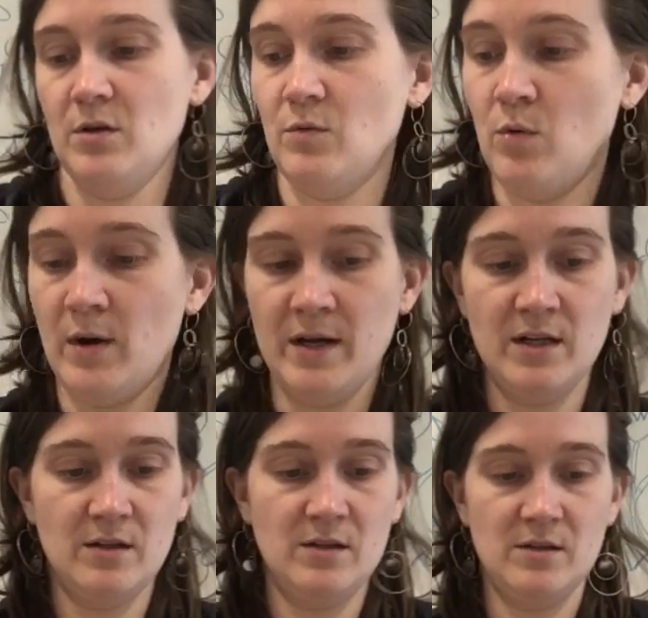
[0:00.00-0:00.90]
what
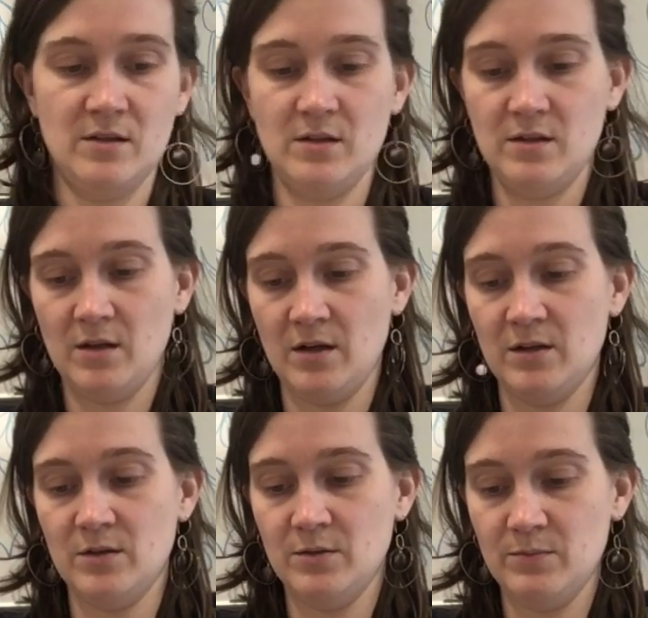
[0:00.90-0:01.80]
our
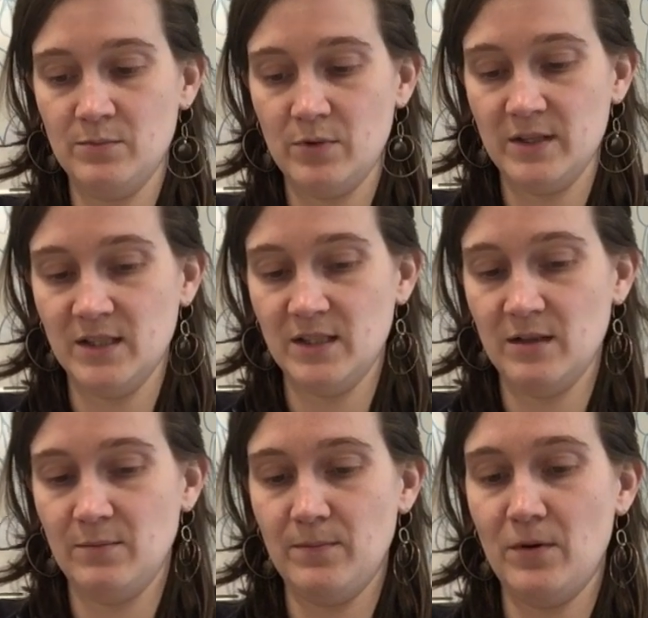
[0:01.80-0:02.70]
little present
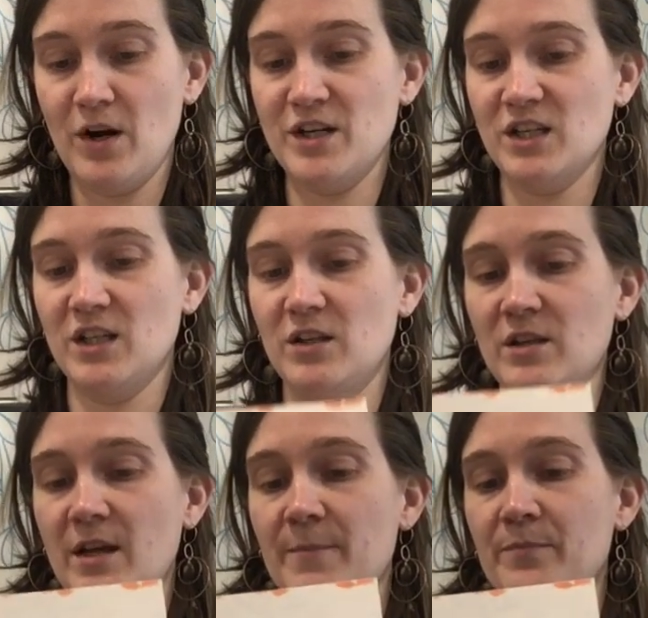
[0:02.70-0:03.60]
project's gonna look
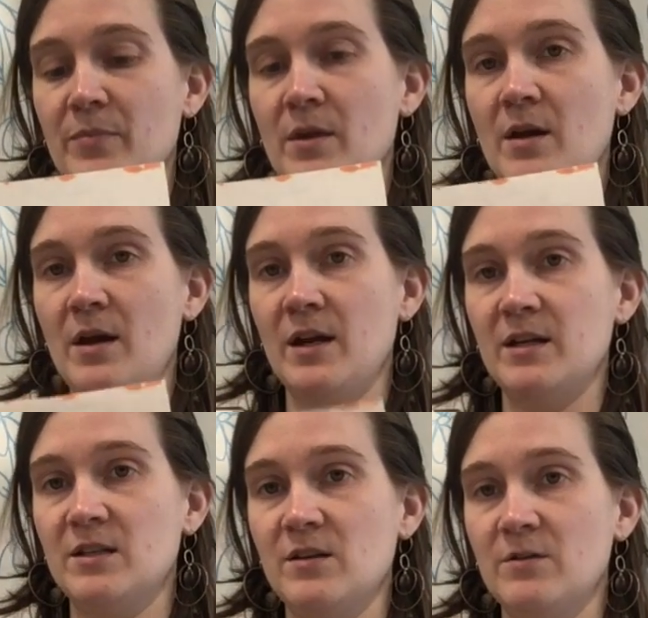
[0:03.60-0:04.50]
like. All
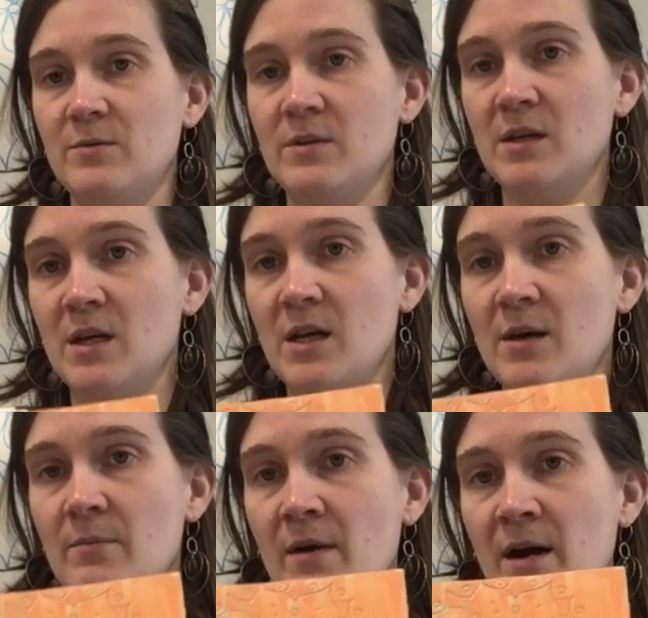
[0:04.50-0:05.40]
right, so
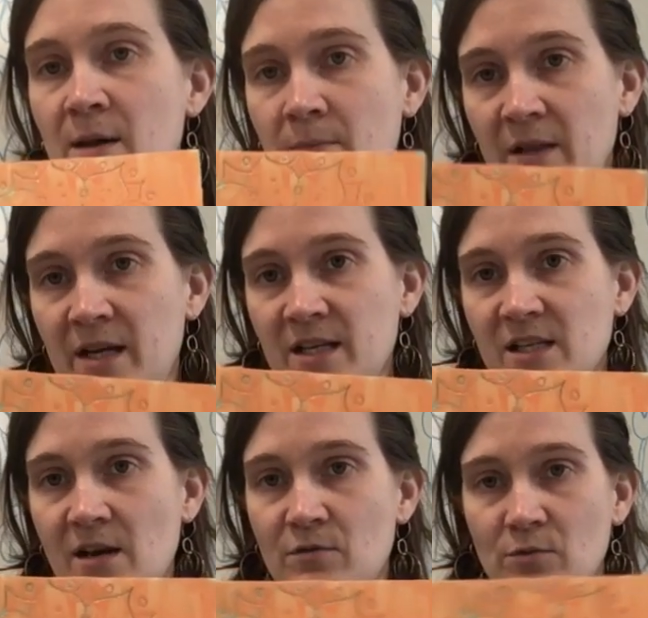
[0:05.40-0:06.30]
my plate is
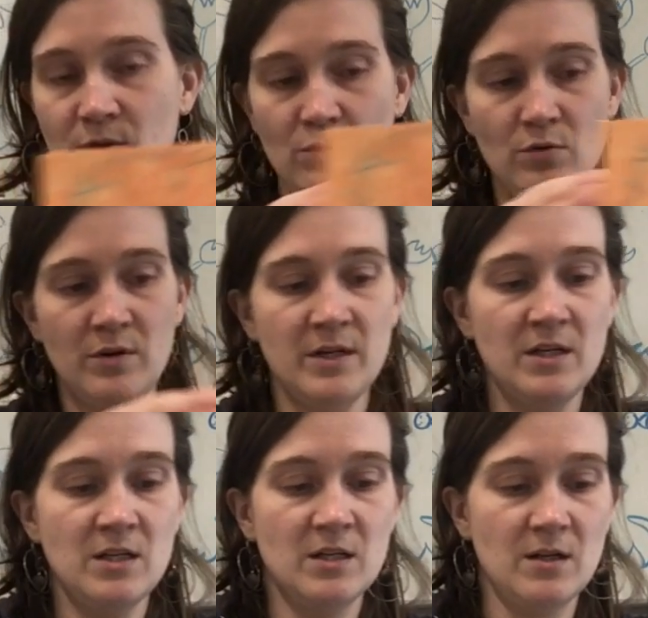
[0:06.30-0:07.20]
covered with the
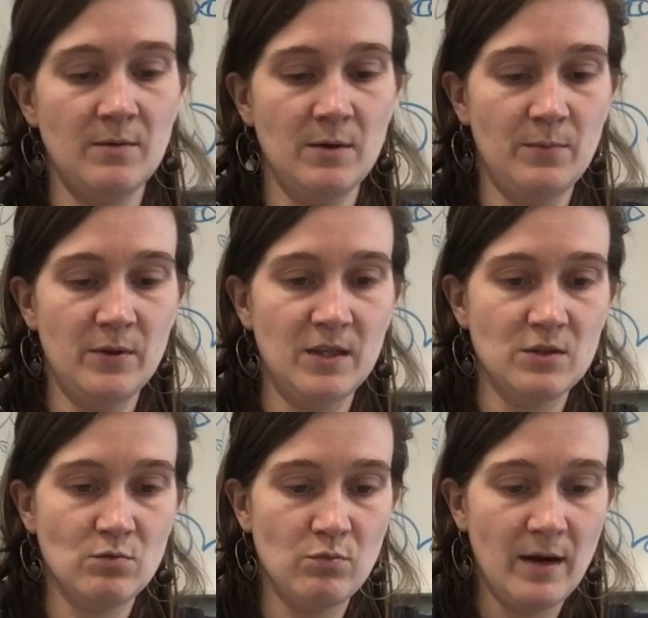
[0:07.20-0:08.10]
orange. I'm gonna put
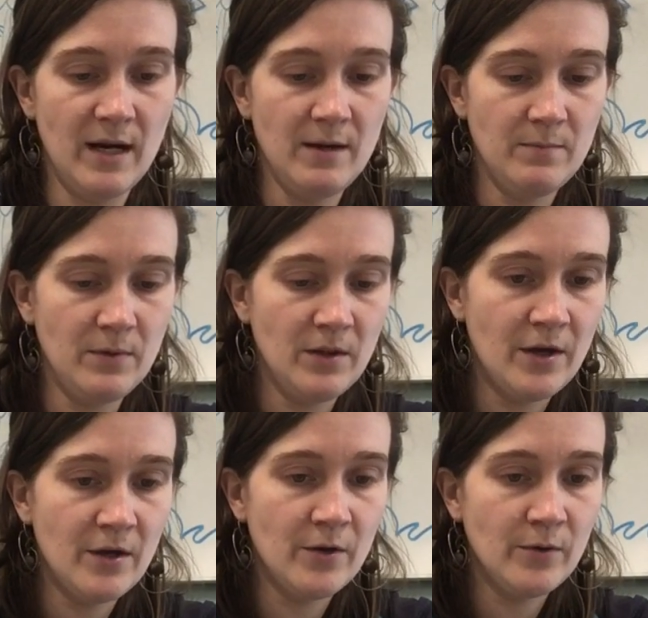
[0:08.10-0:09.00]
this right
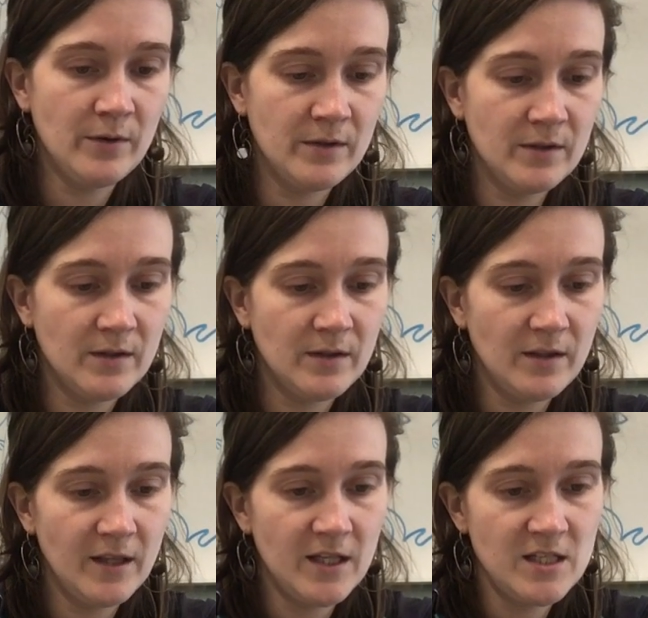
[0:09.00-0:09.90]
below
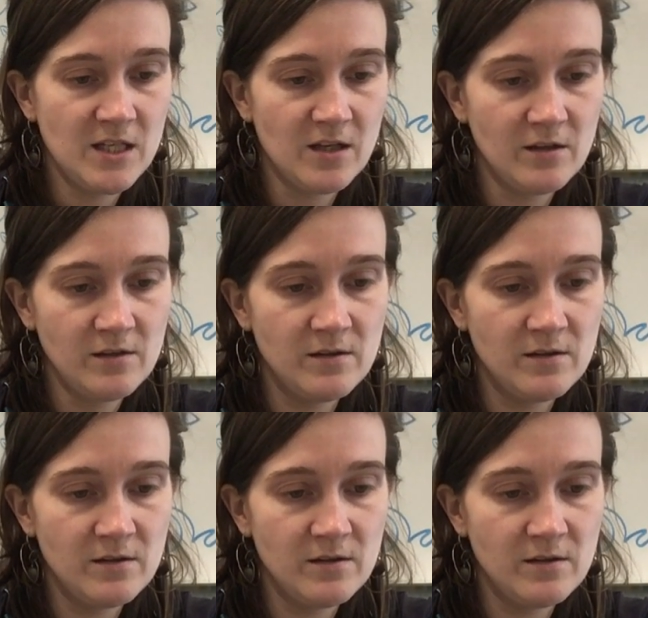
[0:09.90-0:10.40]
the teal.